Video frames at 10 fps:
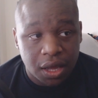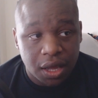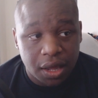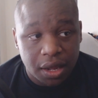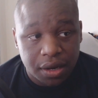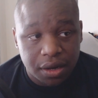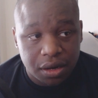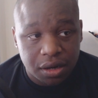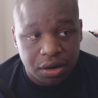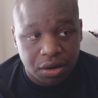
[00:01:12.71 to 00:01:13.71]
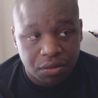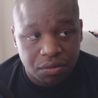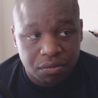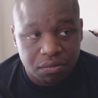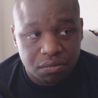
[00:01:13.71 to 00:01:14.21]
And,
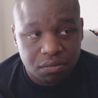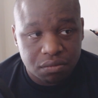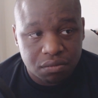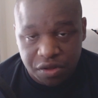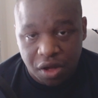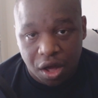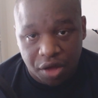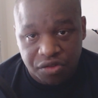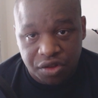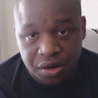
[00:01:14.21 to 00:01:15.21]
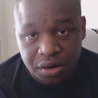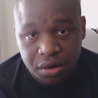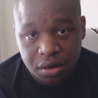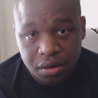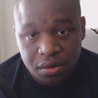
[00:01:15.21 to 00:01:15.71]
we went to
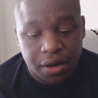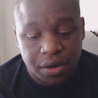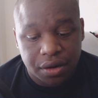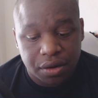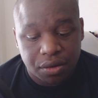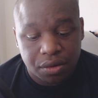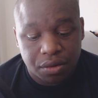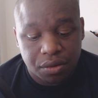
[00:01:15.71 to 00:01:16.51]
Austin and